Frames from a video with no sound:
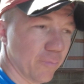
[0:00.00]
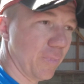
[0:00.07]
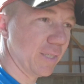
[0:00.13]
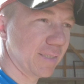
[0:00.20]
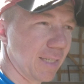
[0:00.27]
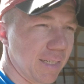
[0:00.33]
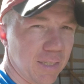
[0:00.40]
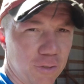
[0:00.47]

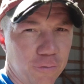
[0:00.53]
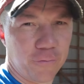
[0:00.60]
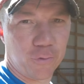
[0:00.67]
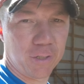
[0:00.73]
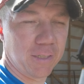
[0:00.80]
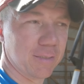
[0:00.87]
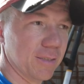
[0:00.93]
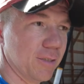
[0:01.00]
best I could do
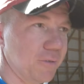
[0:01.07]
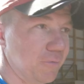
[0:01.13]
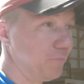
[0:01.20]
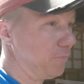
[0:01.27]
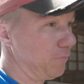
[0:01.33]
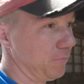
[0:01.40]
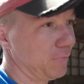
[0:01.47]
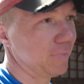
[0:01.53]
for you. So
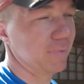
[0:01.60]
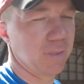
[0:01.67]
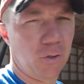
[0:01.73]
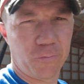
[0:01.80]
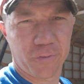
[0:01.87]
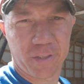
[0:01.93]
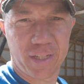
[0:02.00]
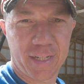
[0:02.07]

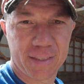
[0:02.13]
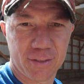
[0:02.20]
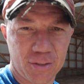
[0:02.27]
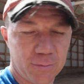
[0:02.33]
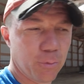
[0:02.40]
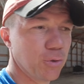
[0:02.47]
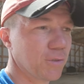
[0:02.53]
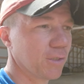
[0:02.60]
hopefully that
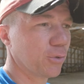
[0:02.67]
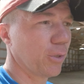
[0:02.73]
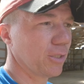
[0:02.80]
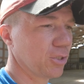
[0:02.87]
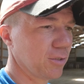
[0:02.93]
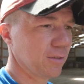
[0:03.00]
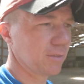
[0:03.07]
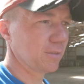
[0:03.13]
answers most of the
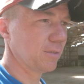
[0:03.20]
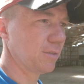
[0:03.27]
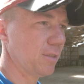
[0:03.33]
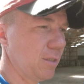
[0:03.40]
questions.